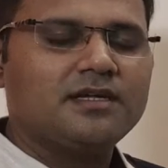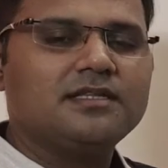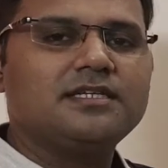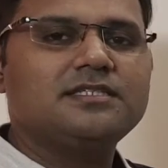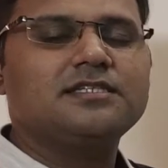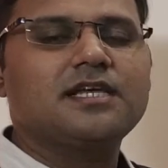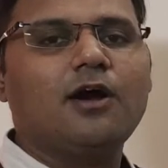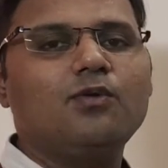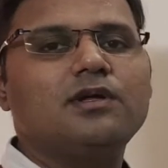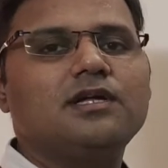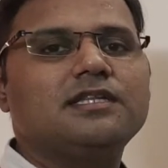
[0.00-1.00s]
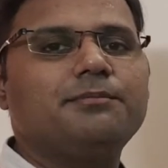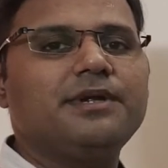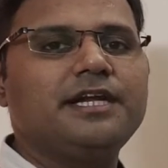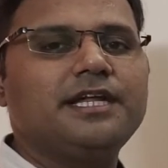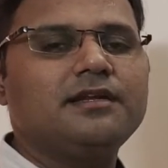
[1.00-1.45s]
This is how the
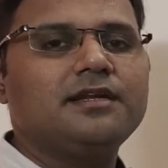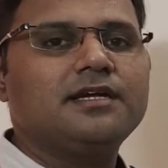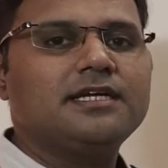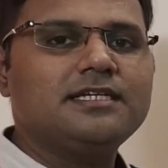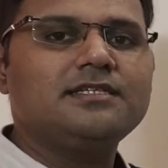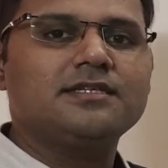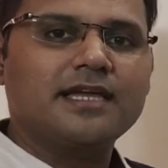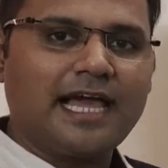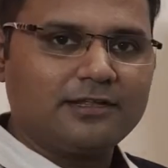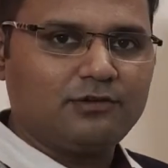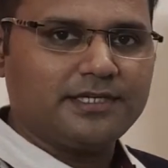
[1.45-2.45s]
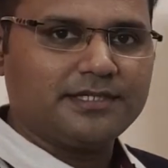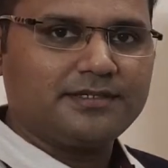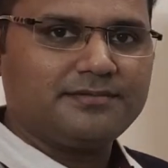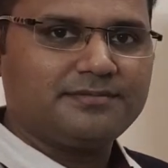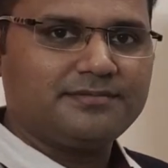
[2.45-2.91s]
median is calculated.